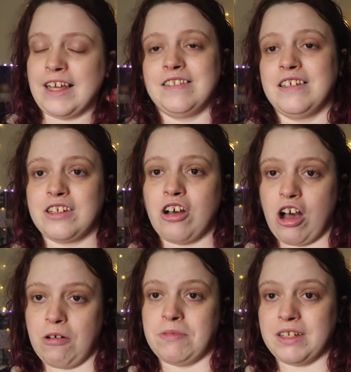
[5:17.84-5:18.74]
It did
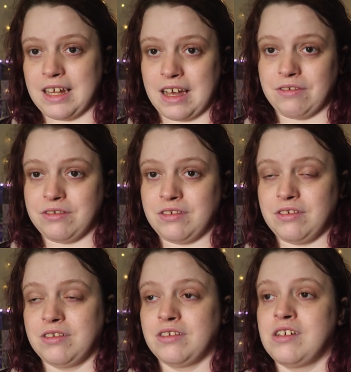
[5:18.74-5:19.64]
calm me down,
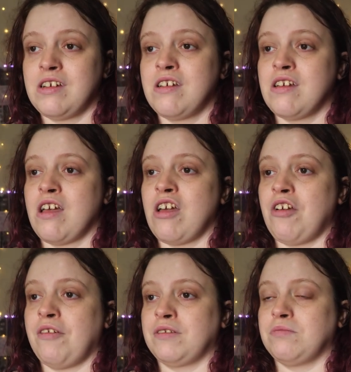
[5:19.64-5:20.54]

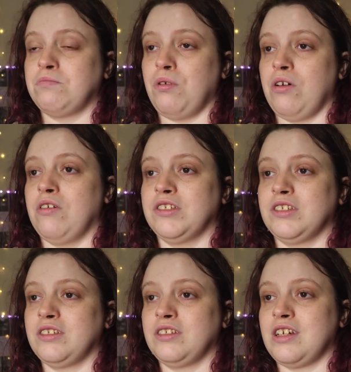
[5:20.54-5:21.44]
but
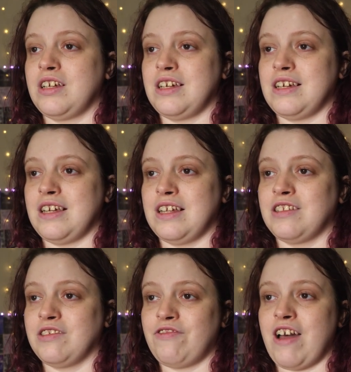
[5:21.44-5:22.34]

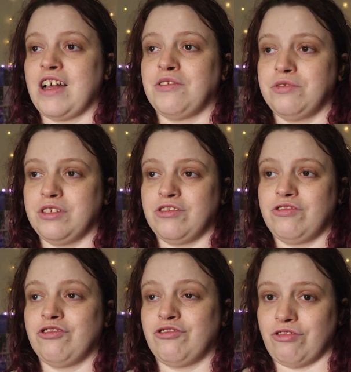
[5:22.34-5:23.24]
its effects weren't
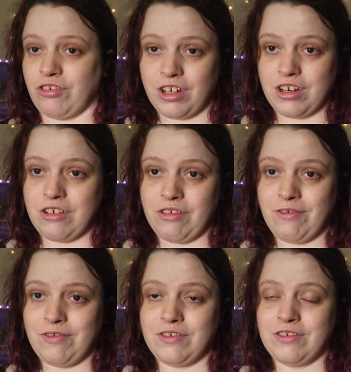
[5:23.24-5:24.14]
strong
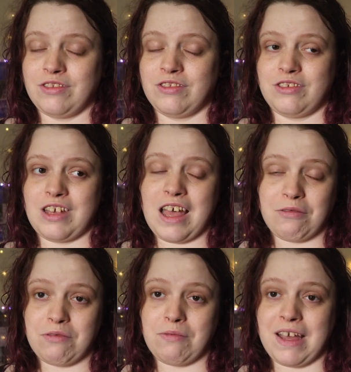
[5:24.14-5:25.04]
enough to
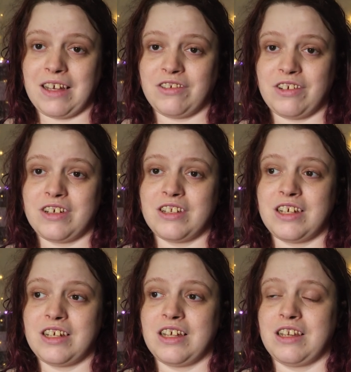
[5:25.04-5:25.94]
help with my
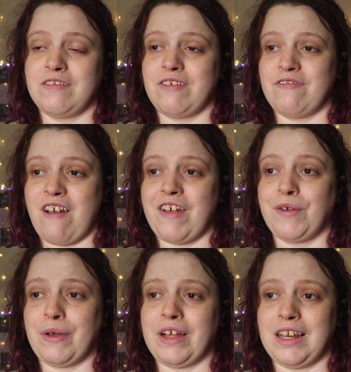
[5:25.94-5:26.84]
anxiety, and very
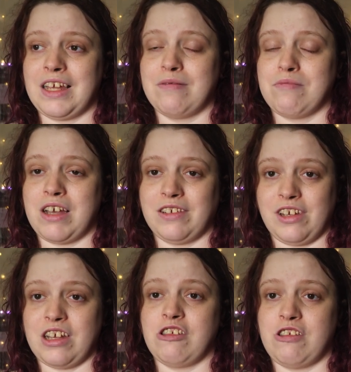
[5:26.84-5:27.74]
quickly my
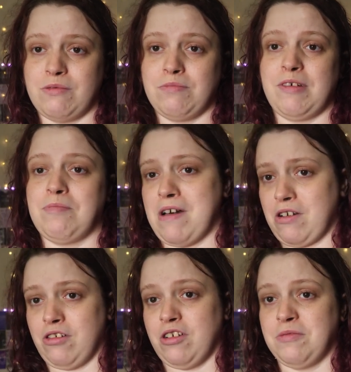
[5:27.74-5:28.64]
anxiety would build
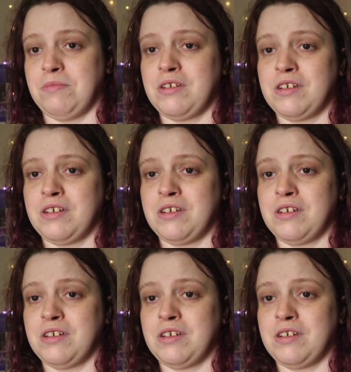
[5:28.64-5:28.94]
back up.